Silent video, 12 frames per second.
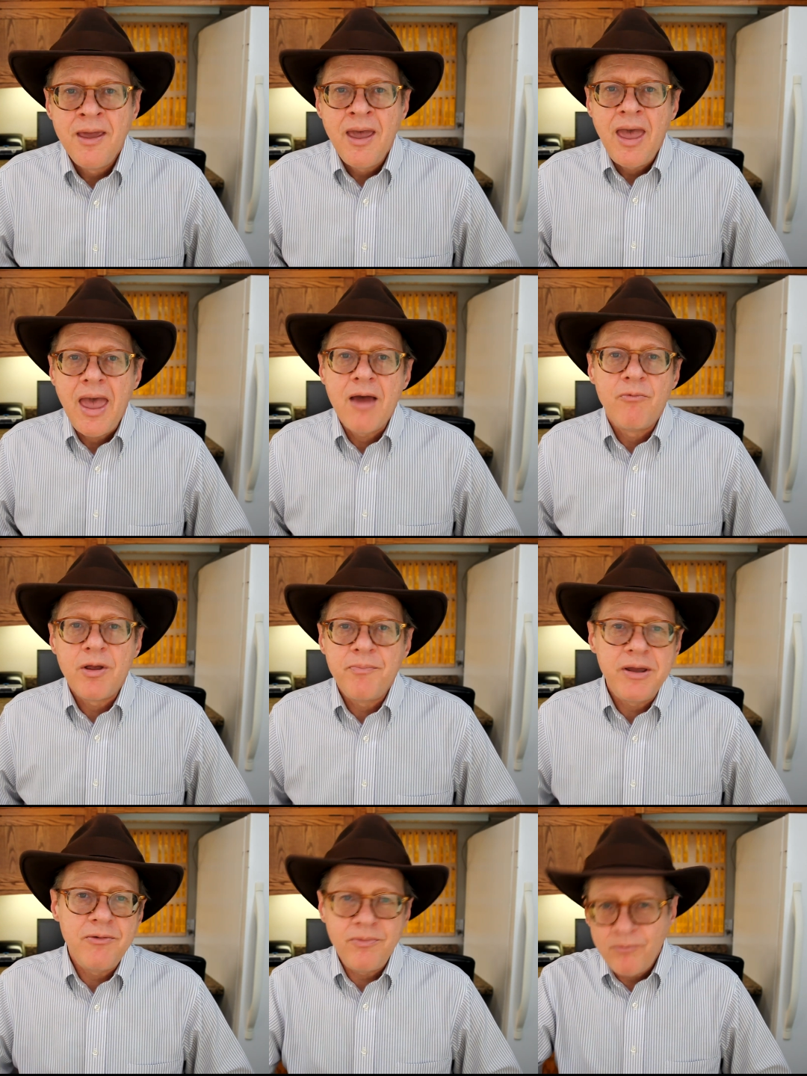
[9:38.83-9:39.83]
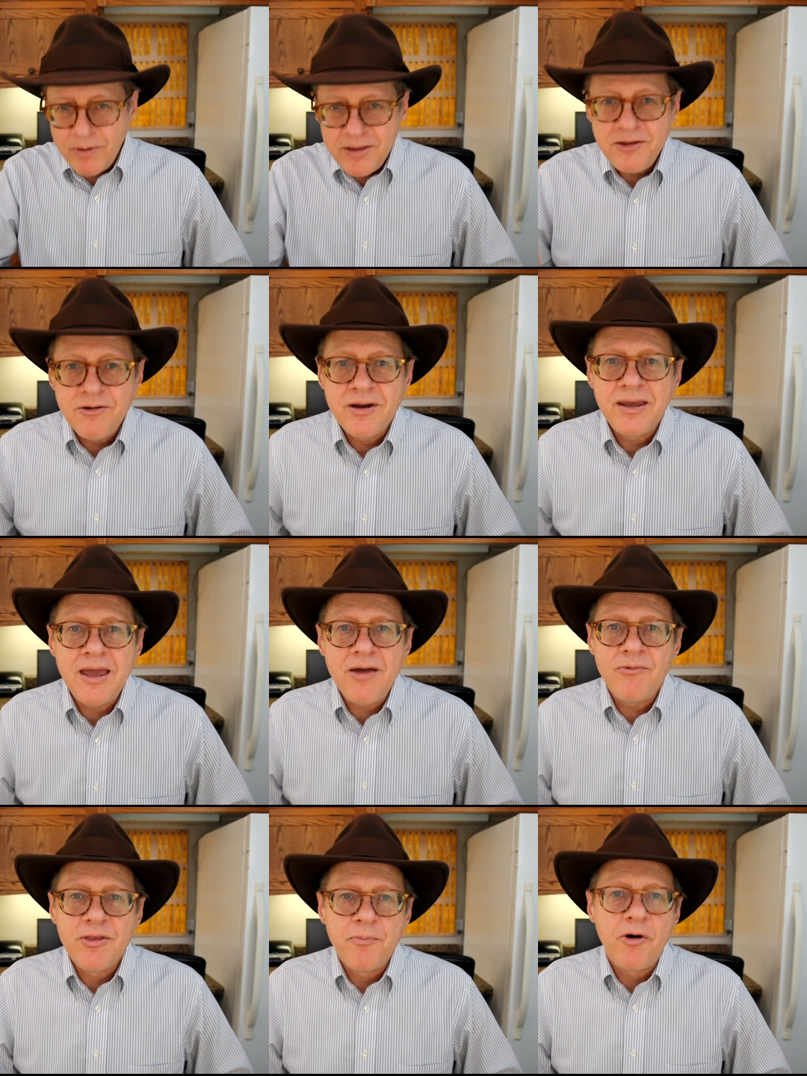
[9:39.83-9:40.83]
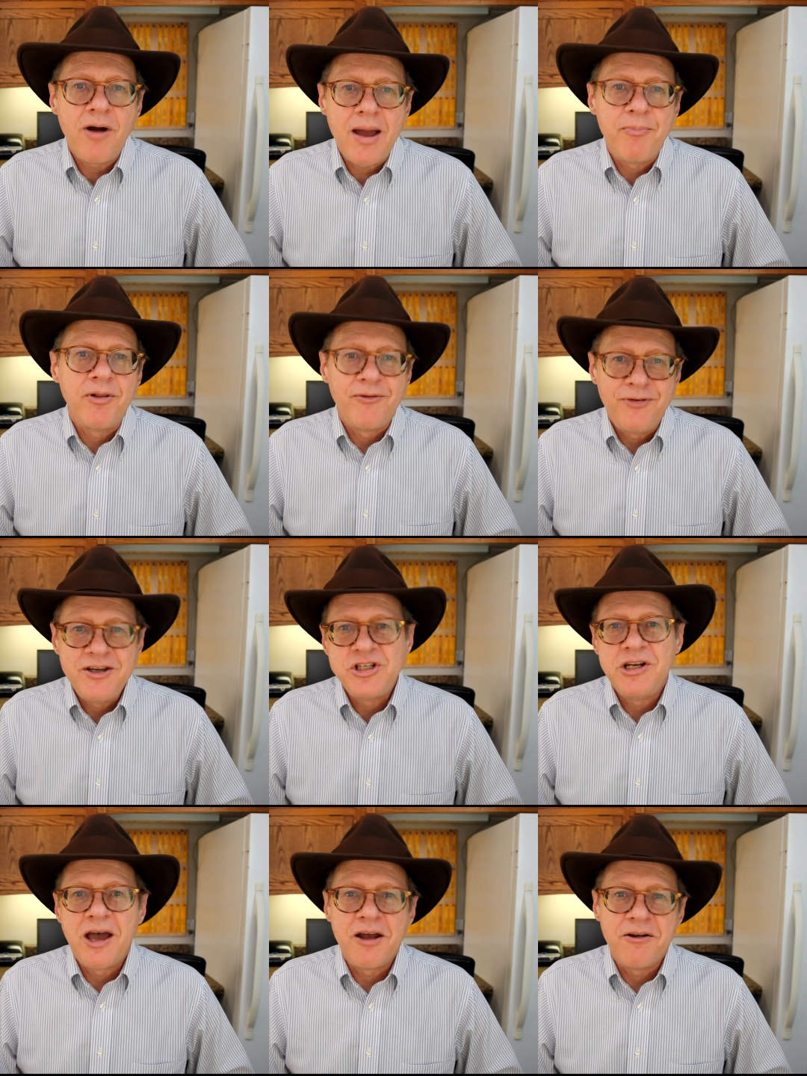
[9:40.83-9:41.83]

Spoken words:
and we'll be with you again with more Apple aficionado